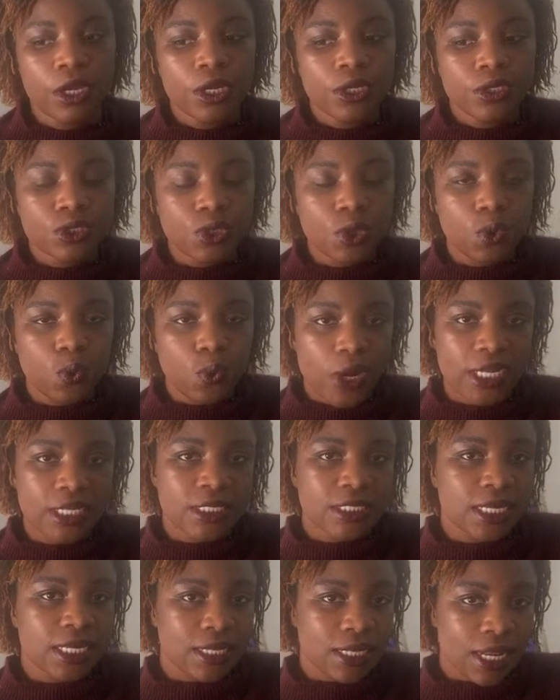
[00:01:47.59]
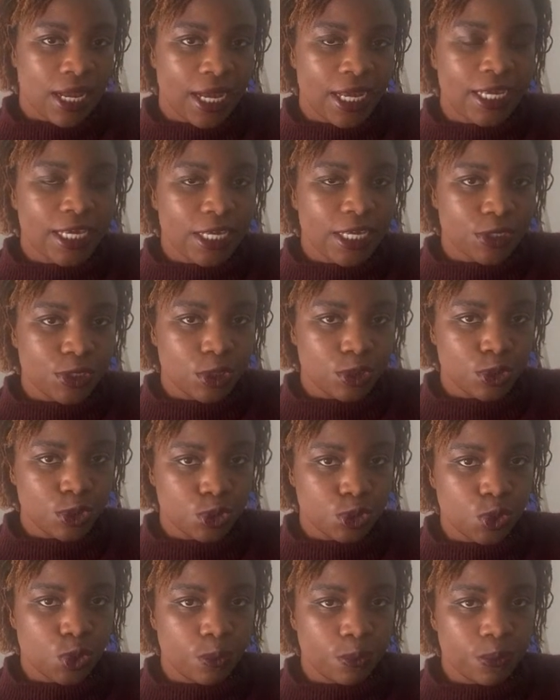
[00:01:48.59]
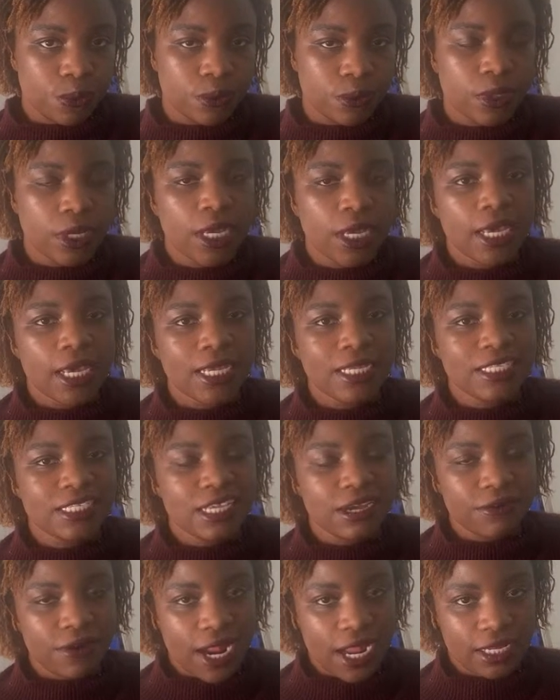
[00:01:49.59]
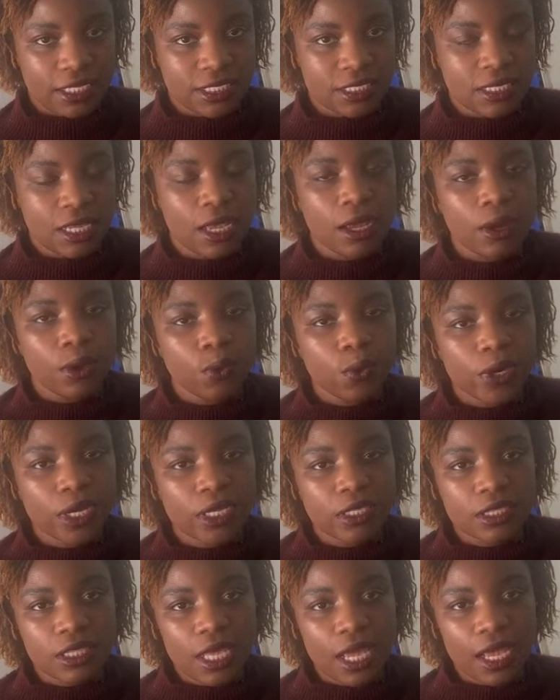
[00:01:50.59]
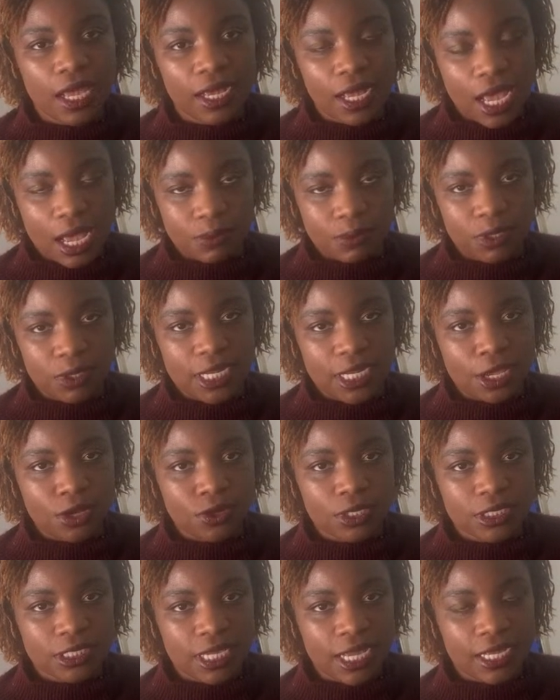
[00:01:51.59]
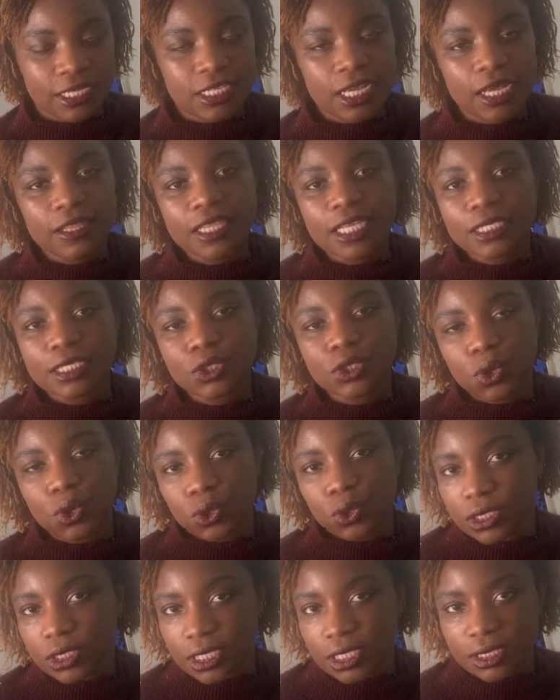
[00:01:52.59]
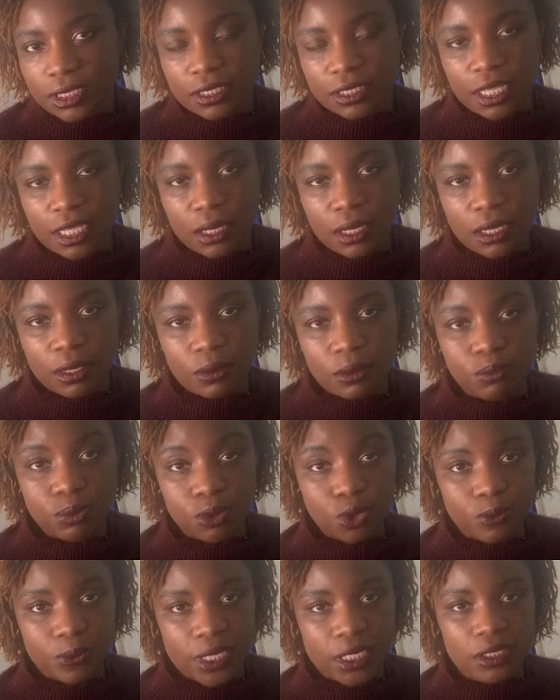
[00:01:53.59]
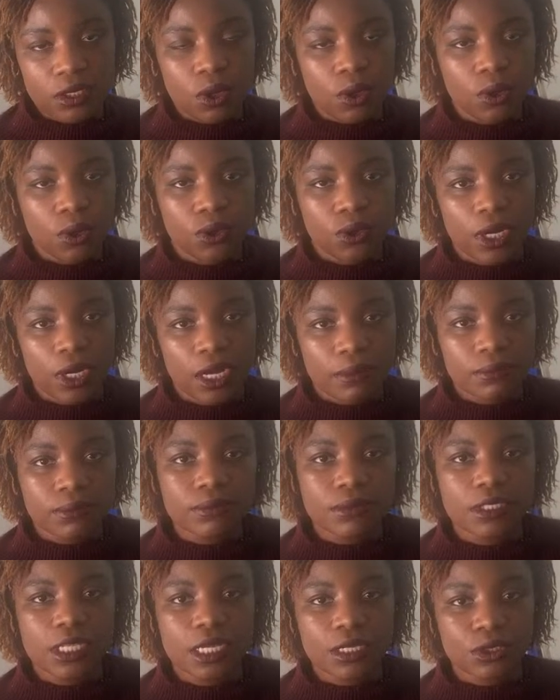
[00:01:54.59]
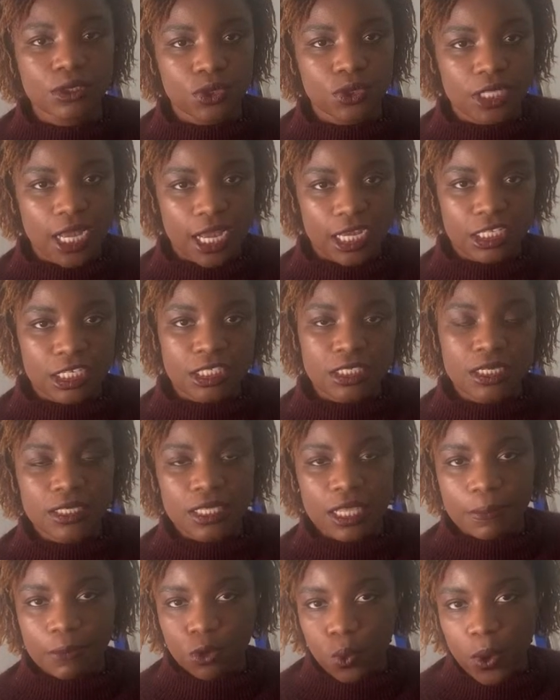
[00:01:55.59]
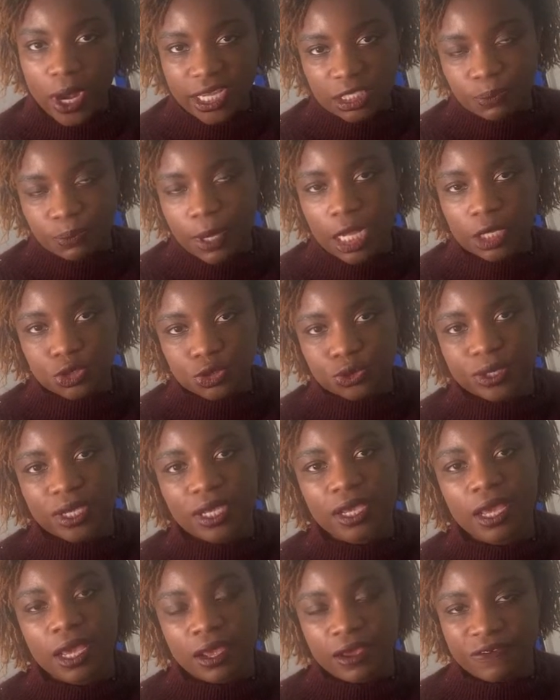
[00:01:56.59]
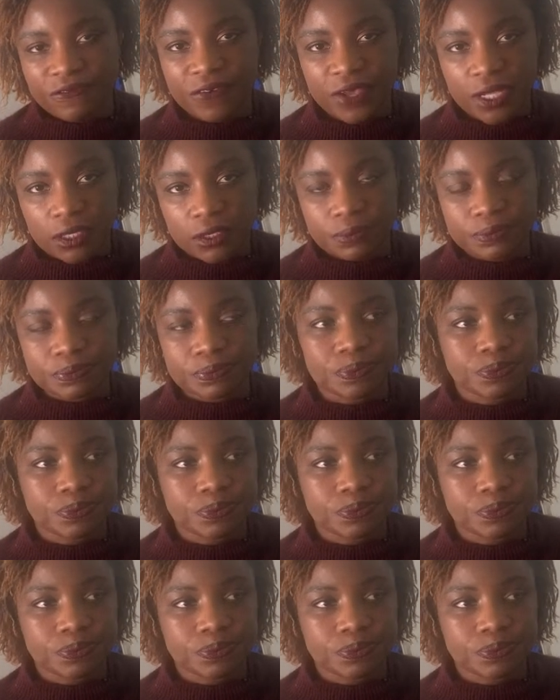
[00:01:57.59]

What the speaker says: So when the lye in your soap interacts with carbon dioxide, this causes the blooming or the soda ash, the white powdery film.